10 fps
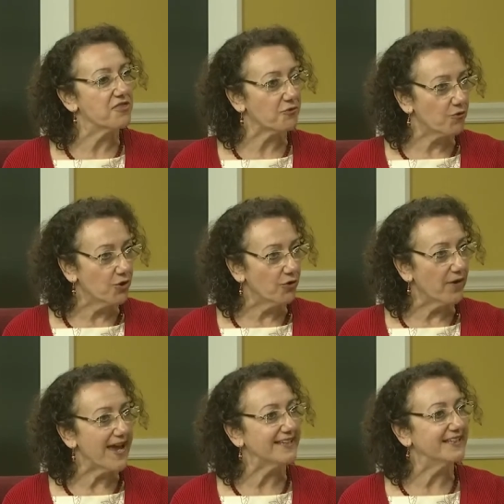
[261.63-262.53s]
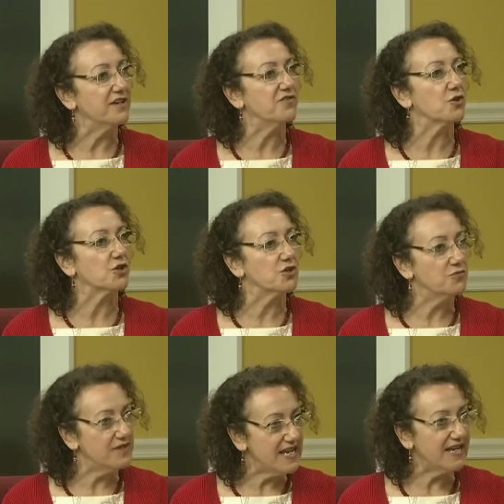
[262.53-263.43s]
through and give your
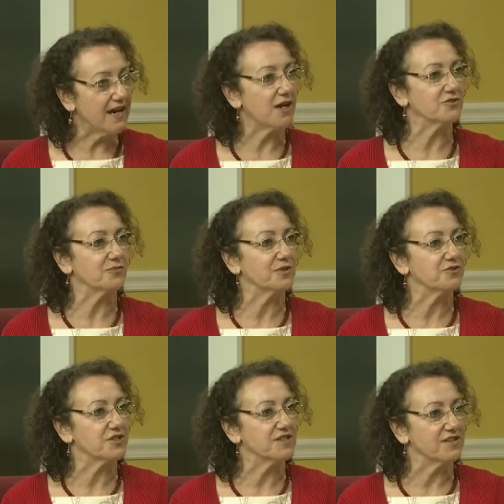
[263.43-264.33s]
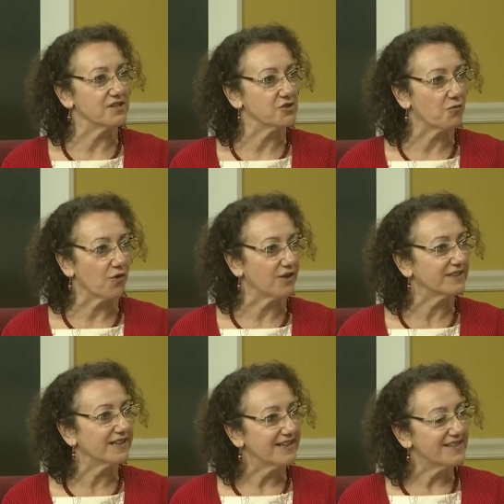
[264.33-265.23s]
unique contribution to this
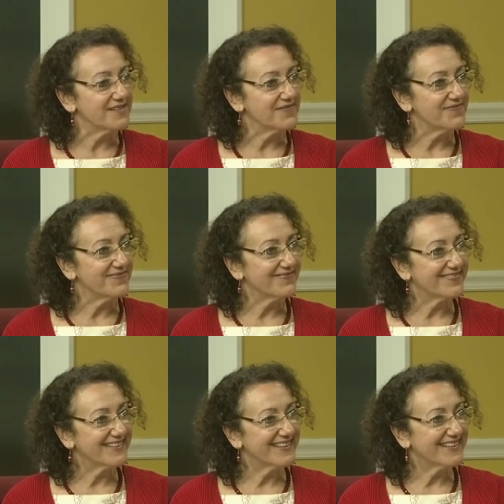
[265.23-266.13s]
world. Was this